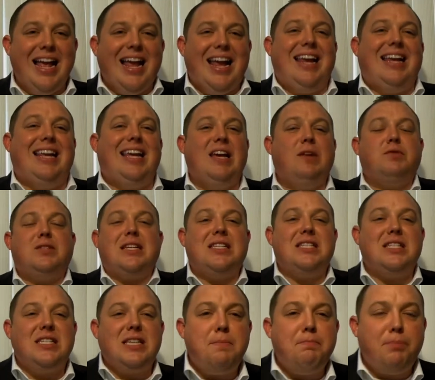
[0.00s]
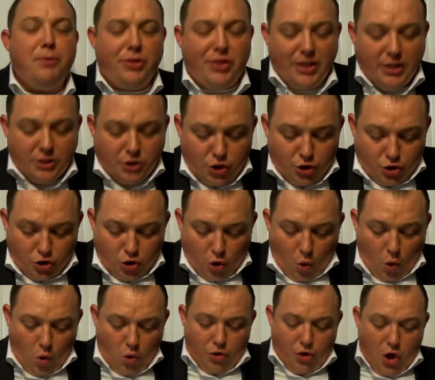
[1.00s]
It gives us sympathy to
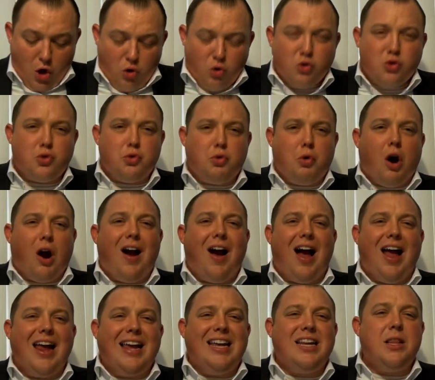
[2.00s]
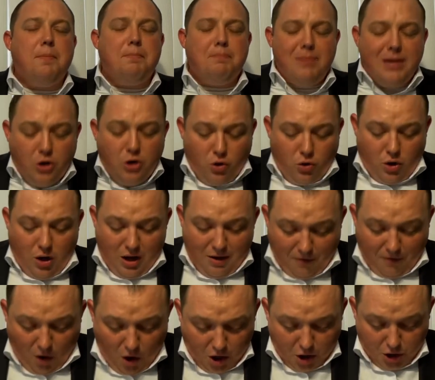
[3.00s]
those who are in the middle of
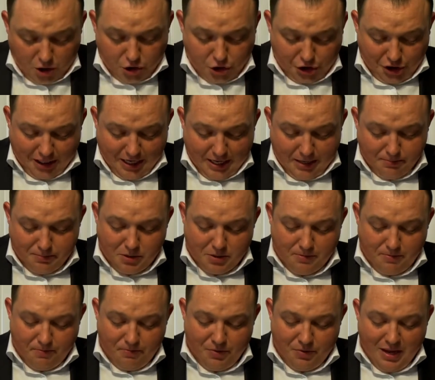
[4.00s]
hardships.